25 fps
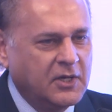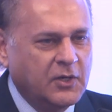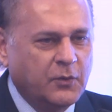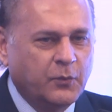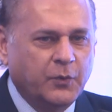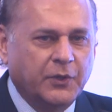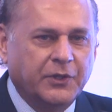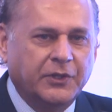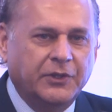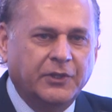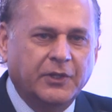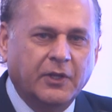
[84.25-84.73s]

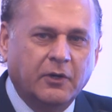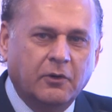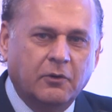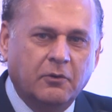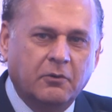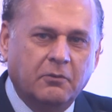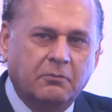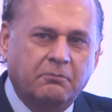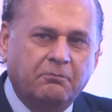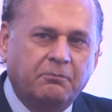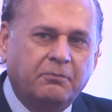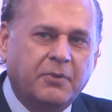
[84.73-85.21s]
with
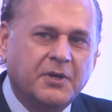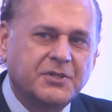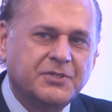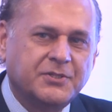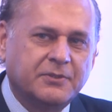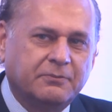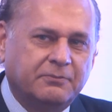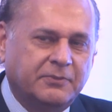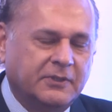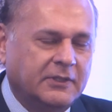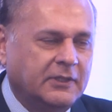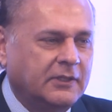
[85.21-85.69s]
no
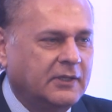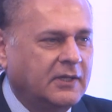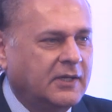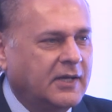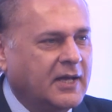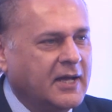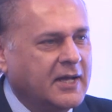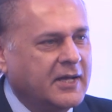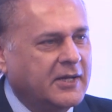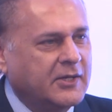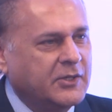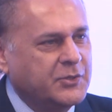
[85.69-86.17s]
possible
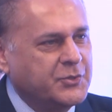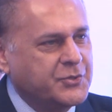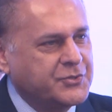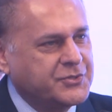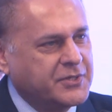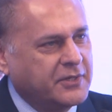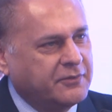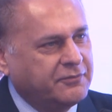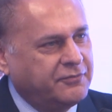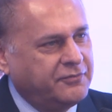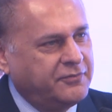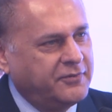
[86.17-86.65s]

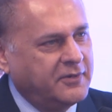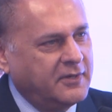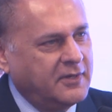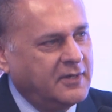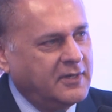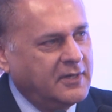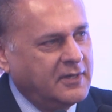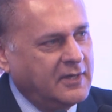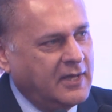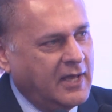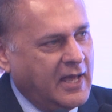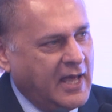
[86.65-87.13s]
conclusive
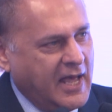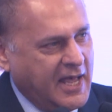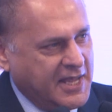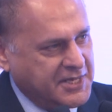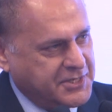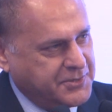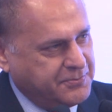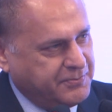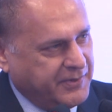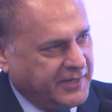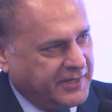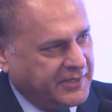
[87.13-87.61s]

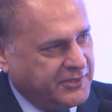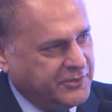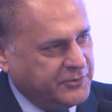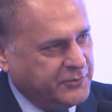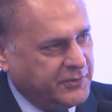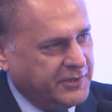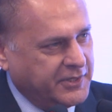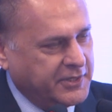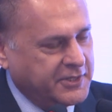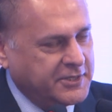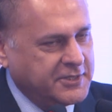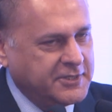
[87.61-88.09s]
aspect to
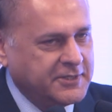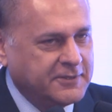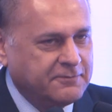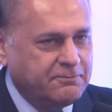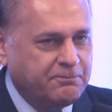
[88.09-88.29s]
it.